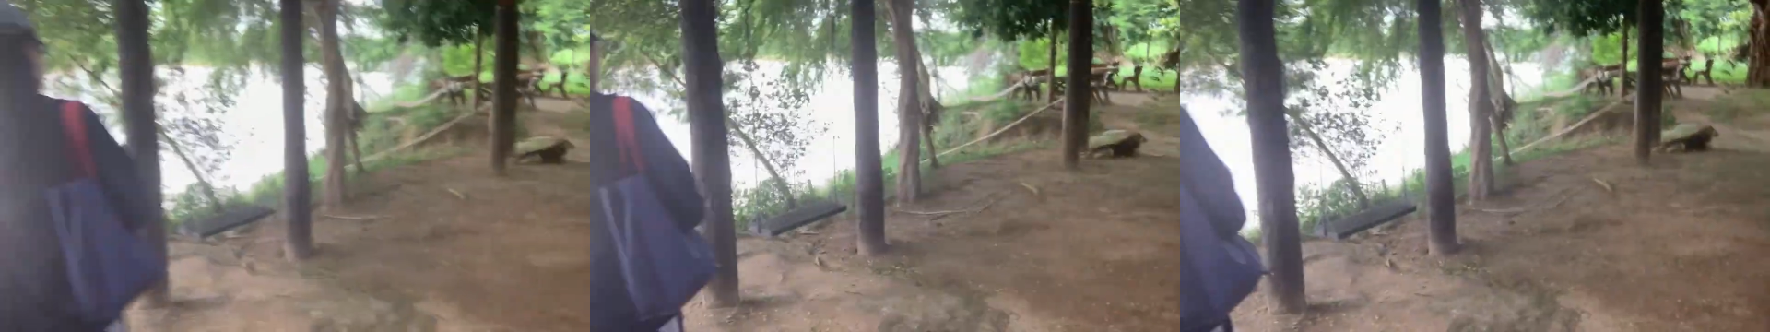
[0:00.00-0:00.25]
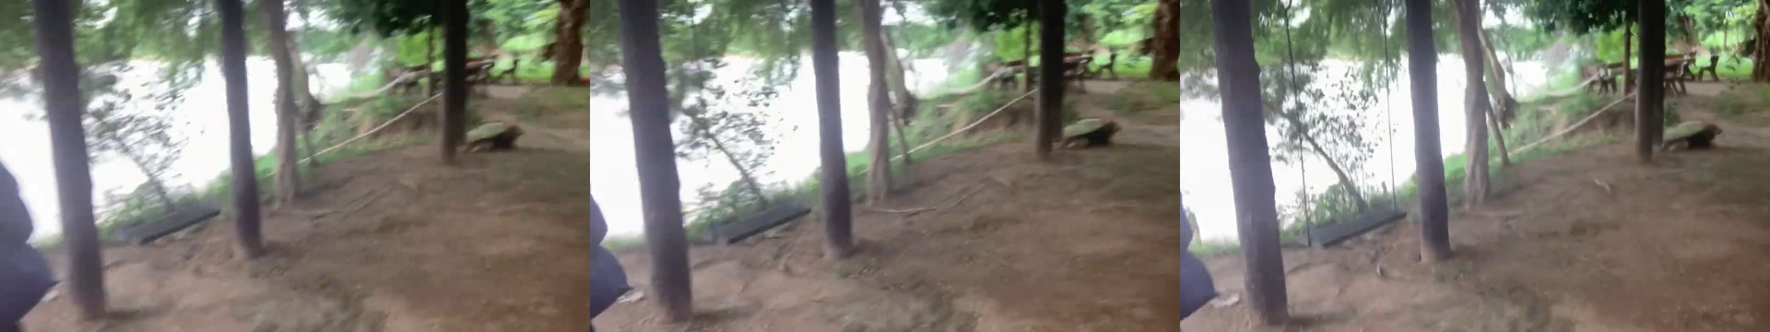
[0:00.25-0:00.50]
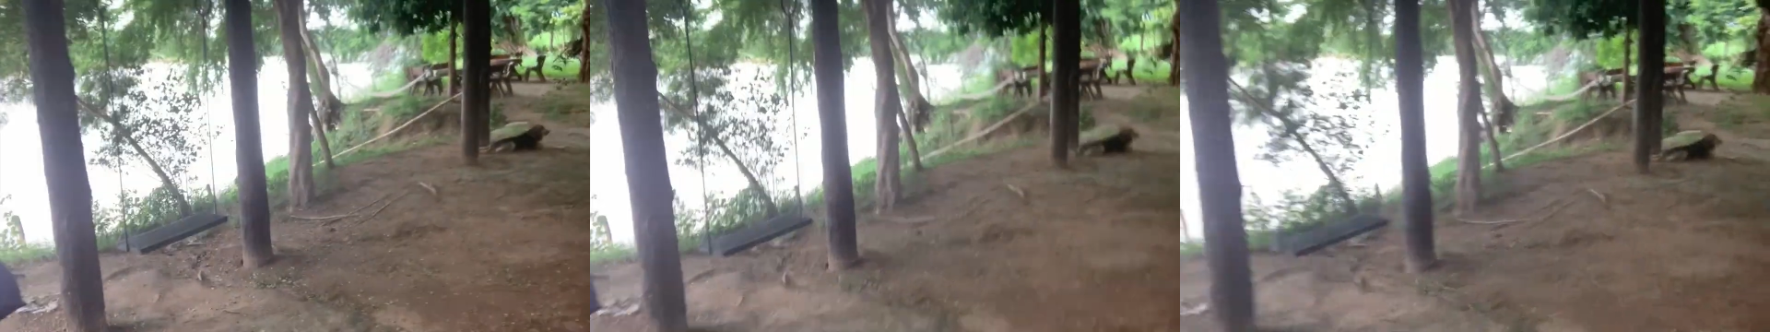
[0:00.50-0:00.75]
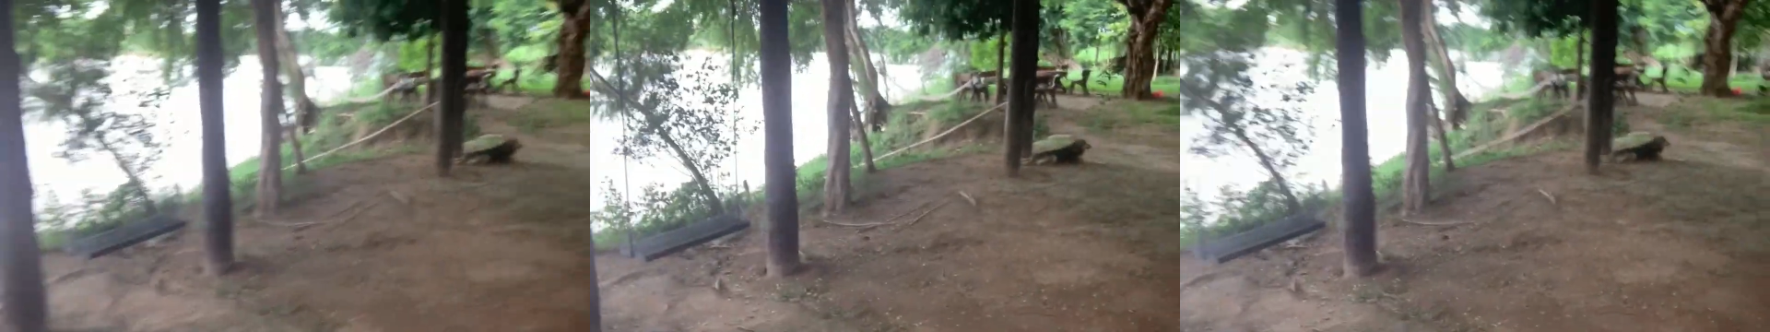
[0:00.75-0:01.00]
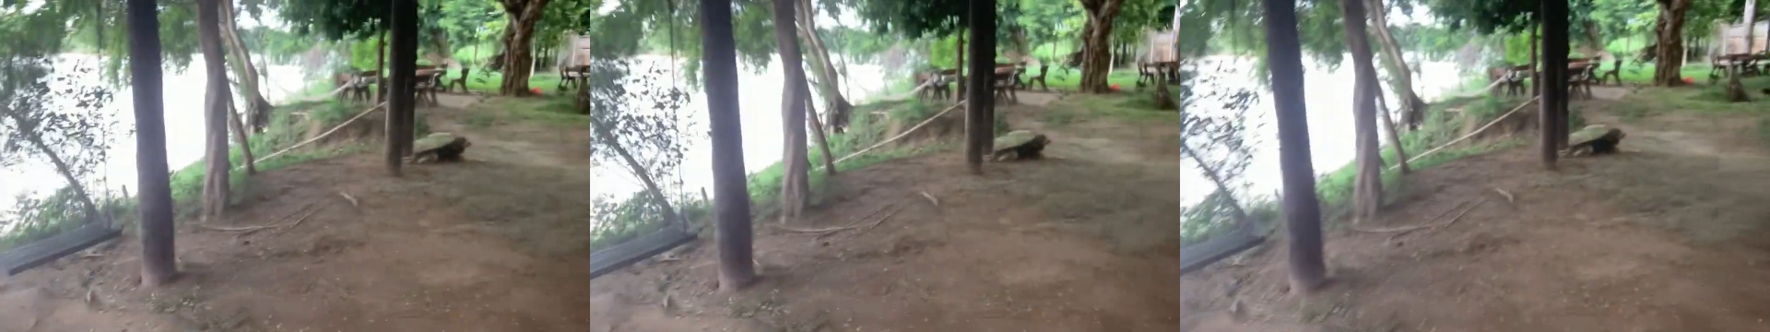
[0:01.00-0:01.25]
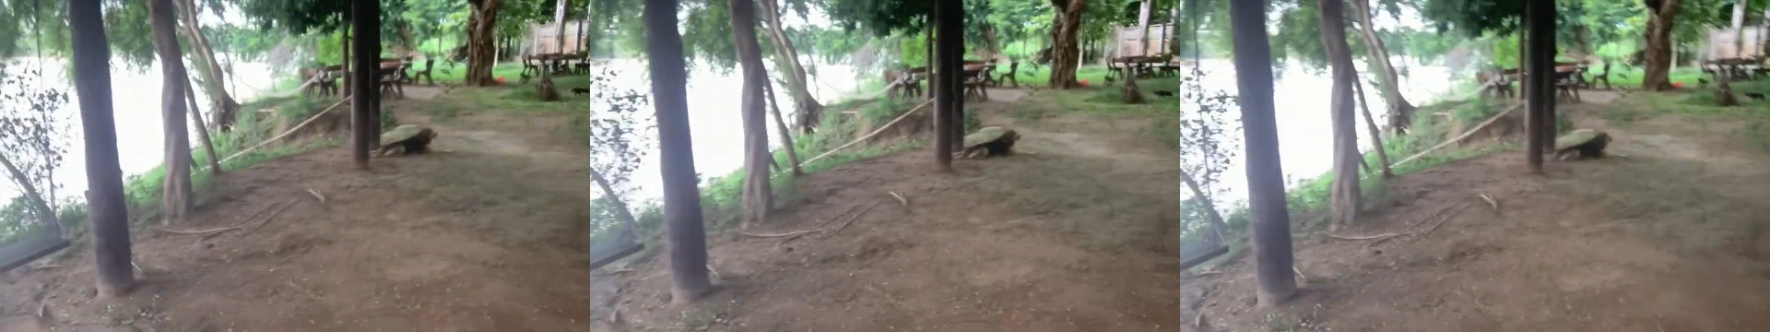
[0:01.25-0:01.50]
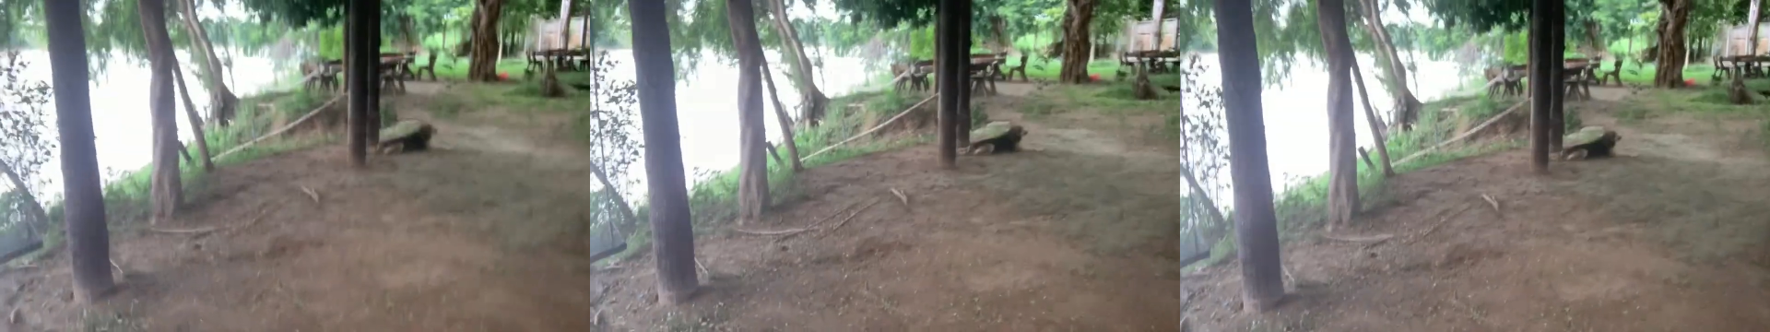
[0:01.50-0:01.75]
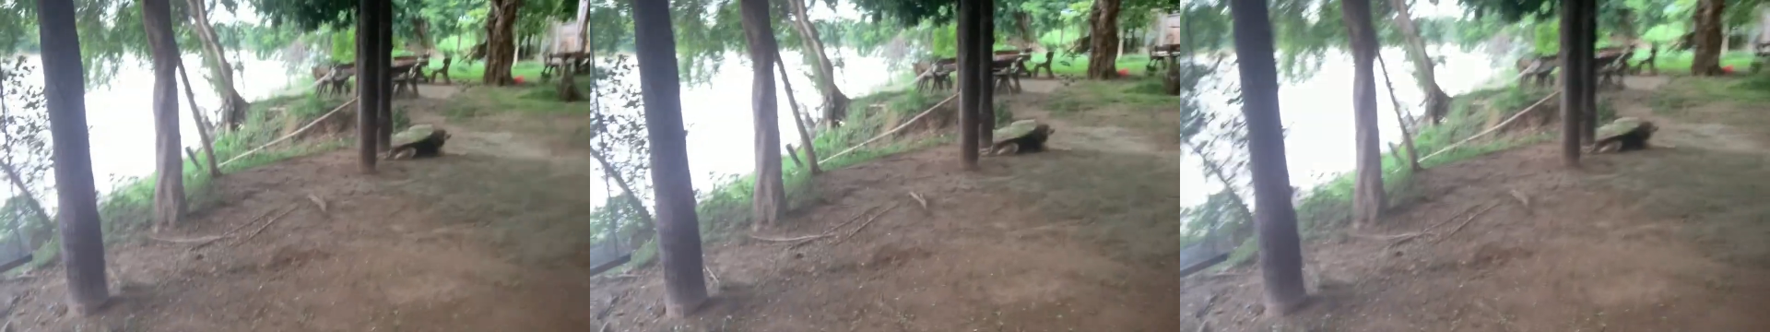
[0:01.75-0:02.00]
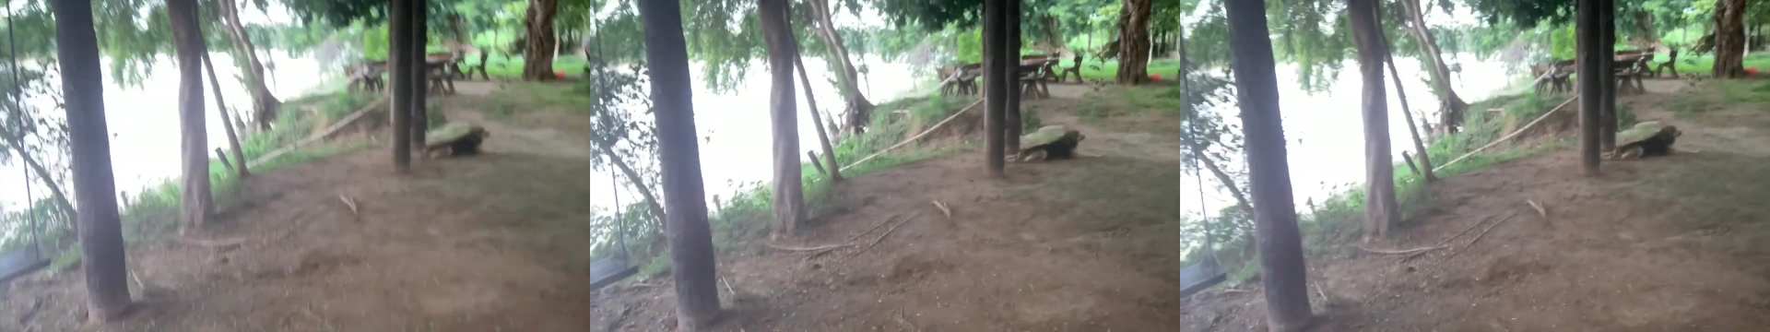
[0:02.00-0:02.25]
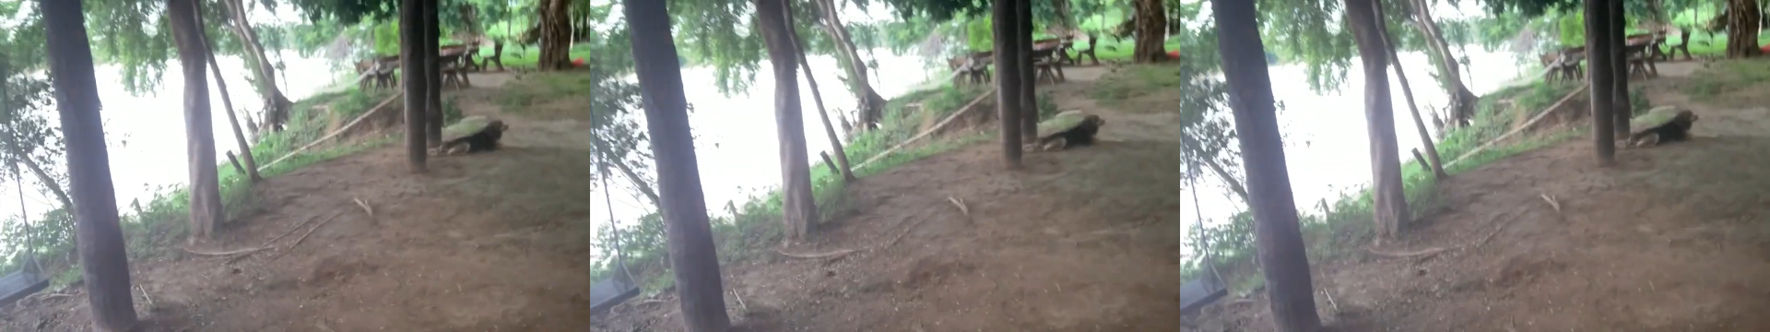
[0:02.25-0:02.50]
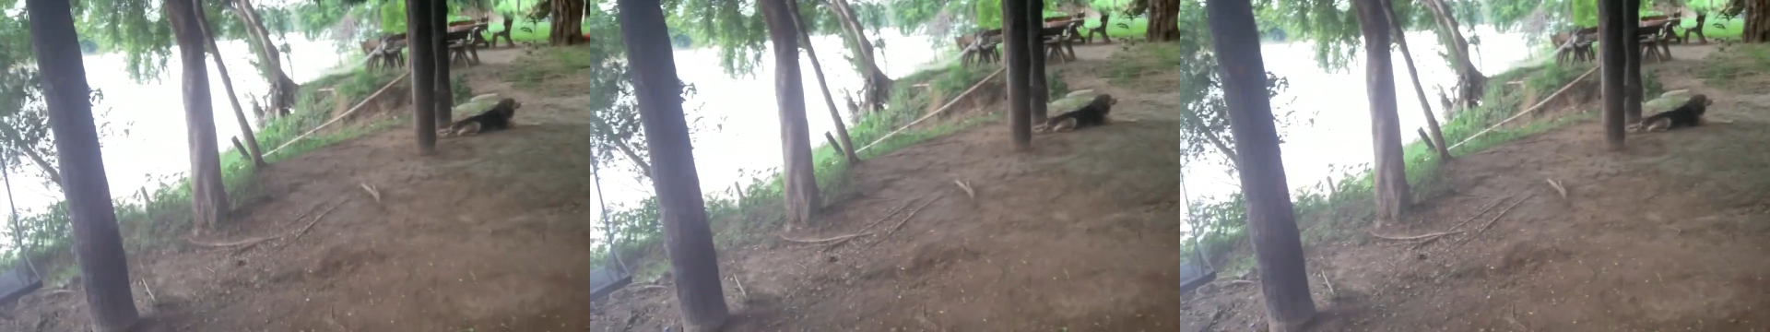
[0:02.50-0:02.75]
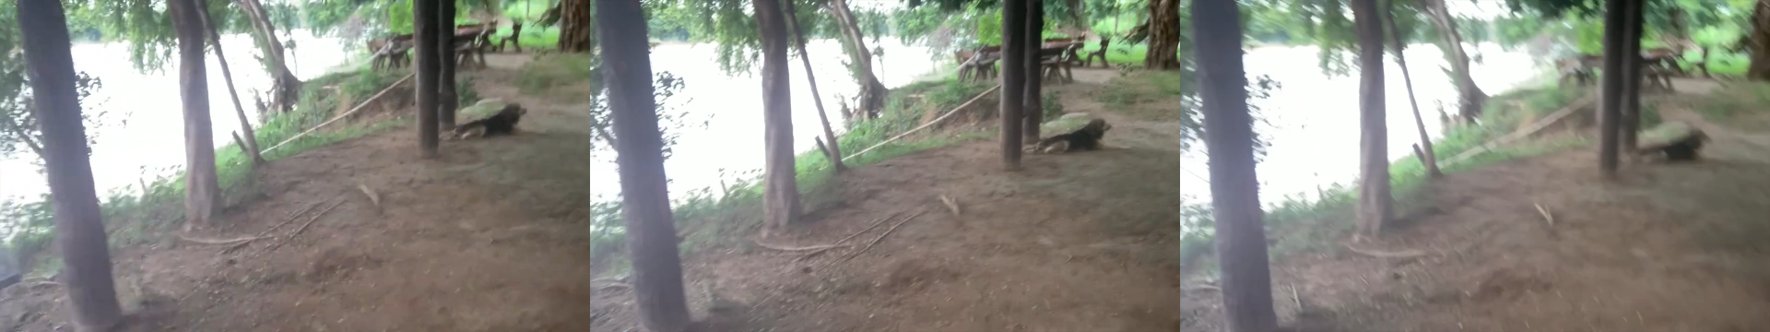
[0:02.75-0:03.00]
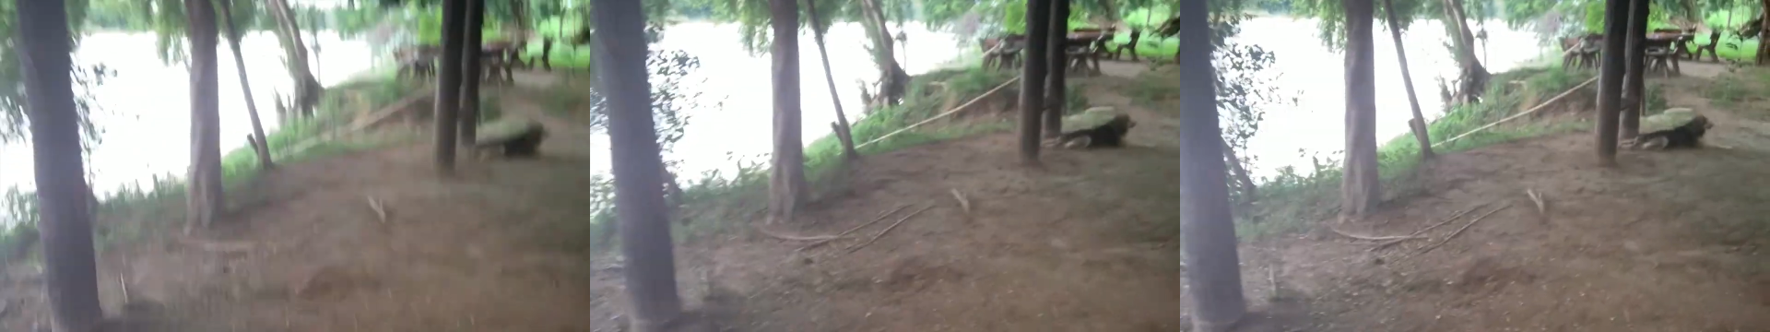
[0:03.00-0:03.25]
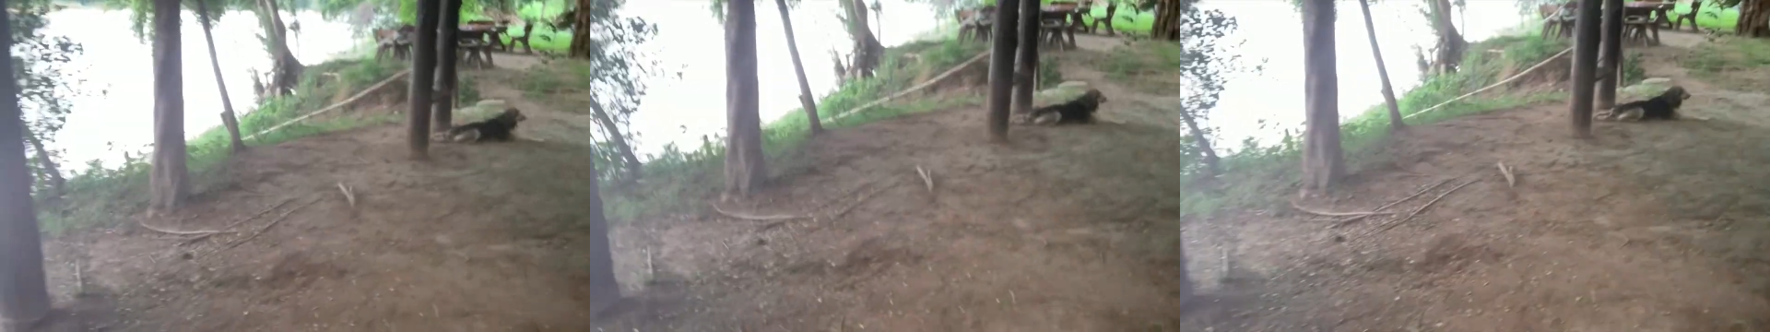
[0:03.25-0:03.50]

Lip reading: (no speaker visible)